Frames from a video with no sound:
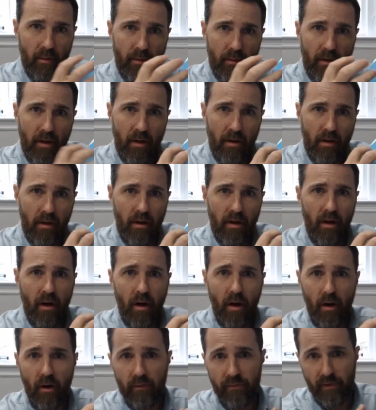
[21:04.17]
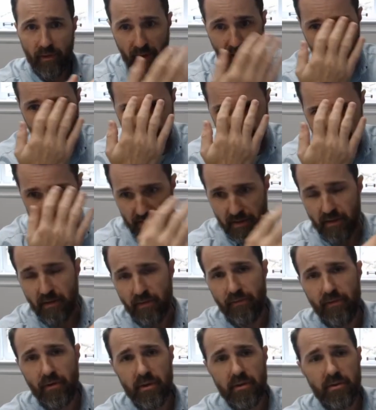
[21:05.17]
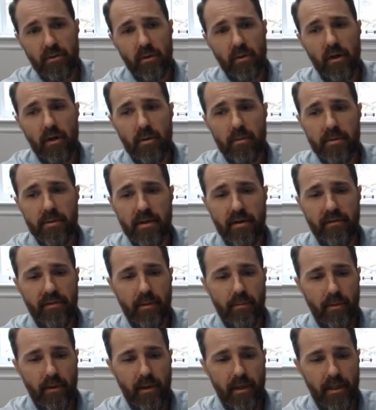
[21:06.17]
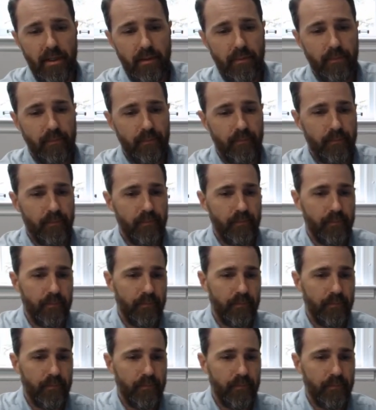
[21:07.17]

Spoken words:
bone overlies the frontal lobes of the brain.